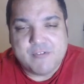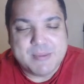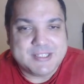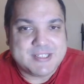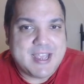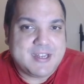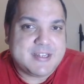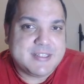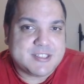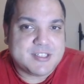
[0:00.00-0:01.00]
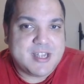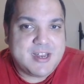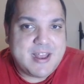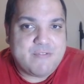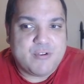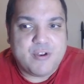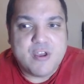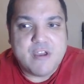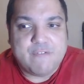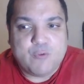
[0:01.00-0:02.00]
for me to get a decent 11
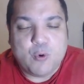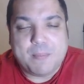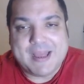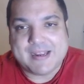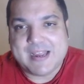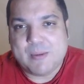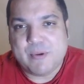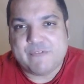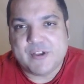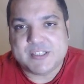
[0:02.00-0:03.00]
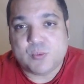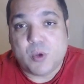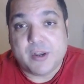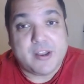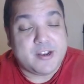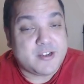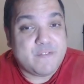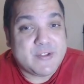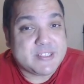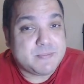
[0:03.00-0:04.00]
for blank game week 31, and I
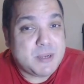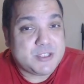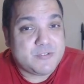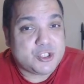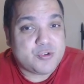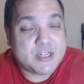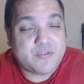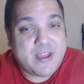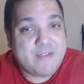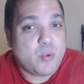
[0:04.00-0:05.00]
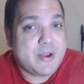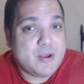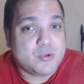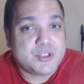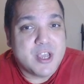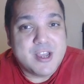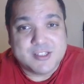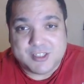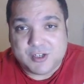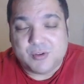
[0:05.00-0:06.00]
don't think it's much of a stretch for everyone else
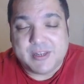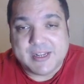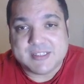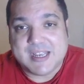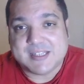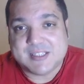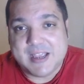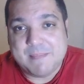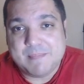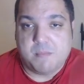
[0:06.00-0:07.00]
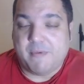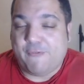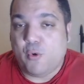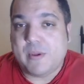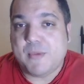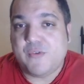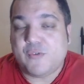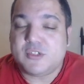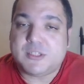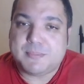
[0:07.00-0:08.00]
to do the exact same. Before we move
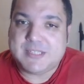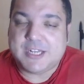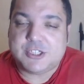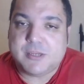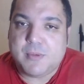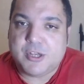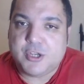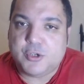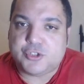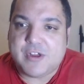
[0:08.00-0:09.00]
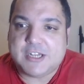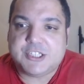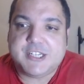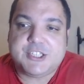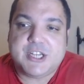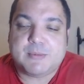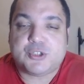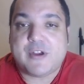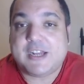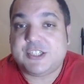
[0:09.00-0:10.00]
on to potentially my new strategy, chip
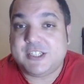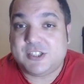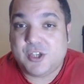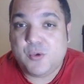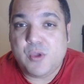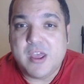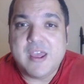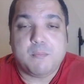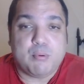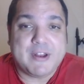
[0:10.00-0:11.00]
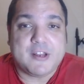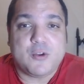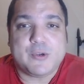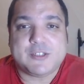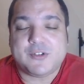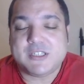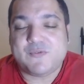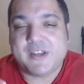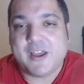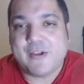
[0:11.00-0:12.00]
strategy 2, bring the noise on this
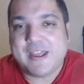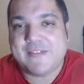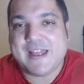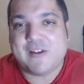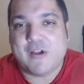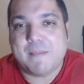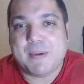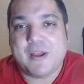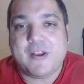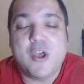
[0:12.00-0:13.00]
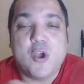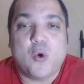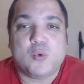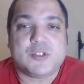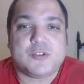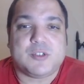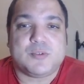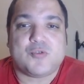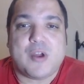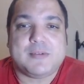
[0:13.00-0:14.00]
video, hit that like button, also
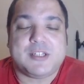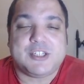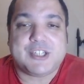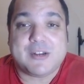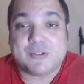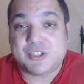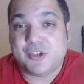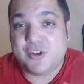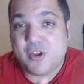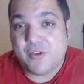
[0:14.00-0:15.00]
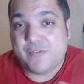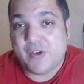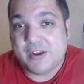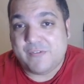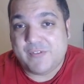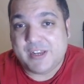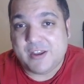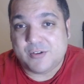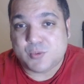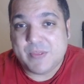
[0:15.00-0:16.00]
subscribe to the channel so you're notified of
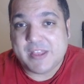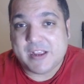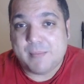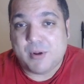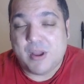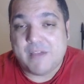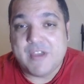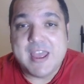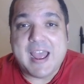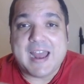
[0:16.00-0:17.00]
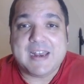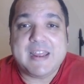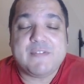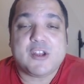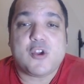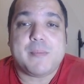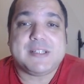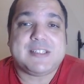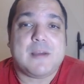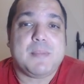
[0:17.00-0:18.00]
videos when they come live, and leave in the
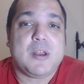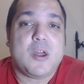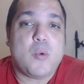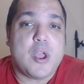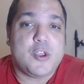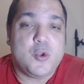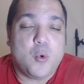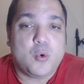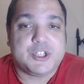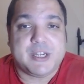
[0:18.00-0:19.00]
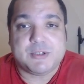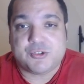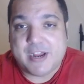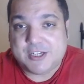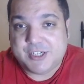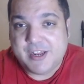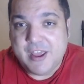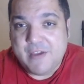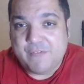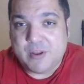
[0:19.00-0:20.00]
comments down below your chip strategy
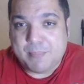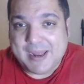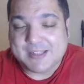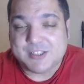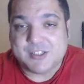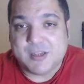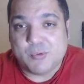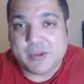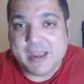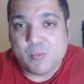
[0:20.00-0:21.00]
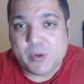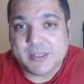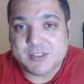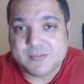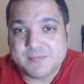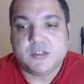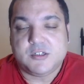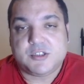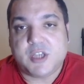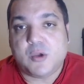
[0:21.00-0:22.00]
for the blanks and double game weeks.
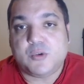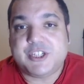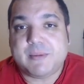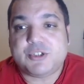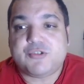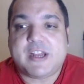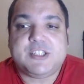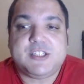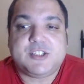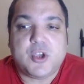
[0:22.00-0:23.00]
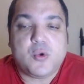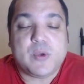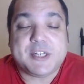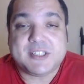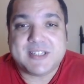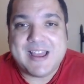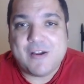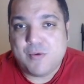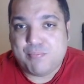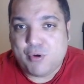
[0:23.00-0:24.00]
So, chip strategy 2, which is
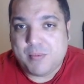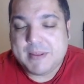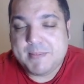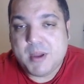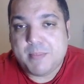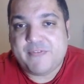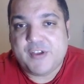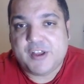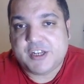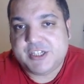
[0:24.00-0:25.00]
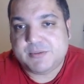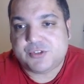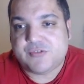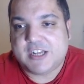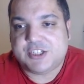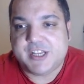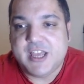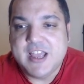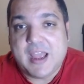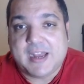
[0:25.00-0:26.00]
now probably my preferred chip strategy,
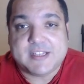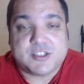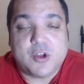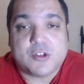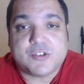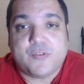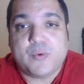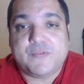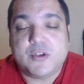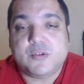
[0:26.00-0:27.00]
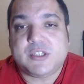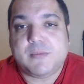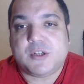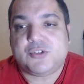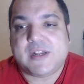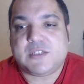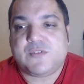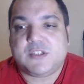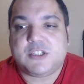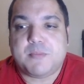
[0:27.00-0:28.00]
and it starts off with using my
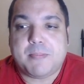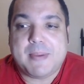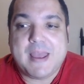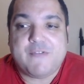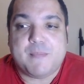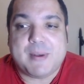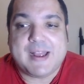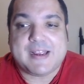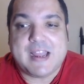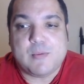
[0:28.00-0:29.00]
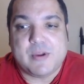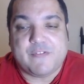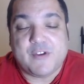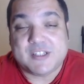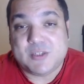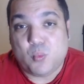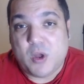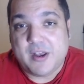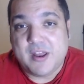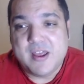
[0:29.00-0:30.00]
transfers to prepare for blank game week
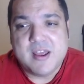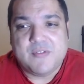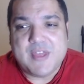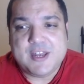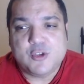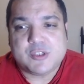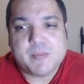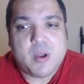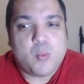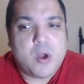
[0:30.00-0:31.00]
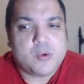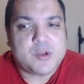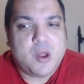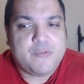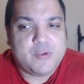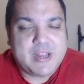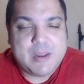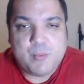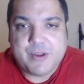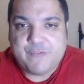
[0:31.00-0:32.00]
31, then using my wildcard for
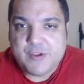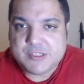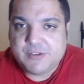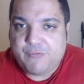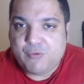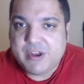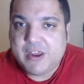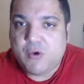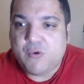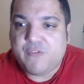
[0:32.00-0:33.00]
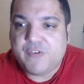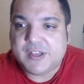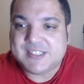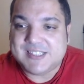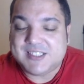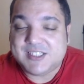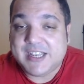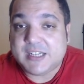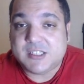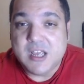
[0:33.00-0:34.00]
game week 33 or
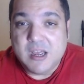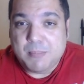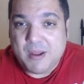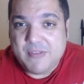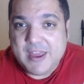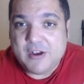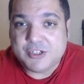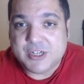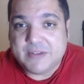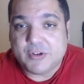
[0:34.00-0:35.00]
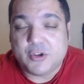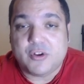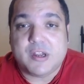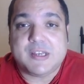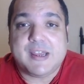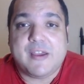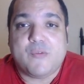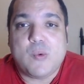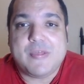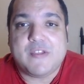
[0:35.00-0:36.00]
36. By then I should have a good idea of
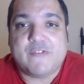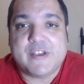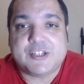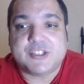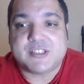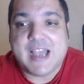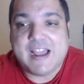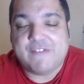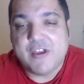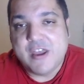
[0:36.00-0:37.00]
when the fixtures have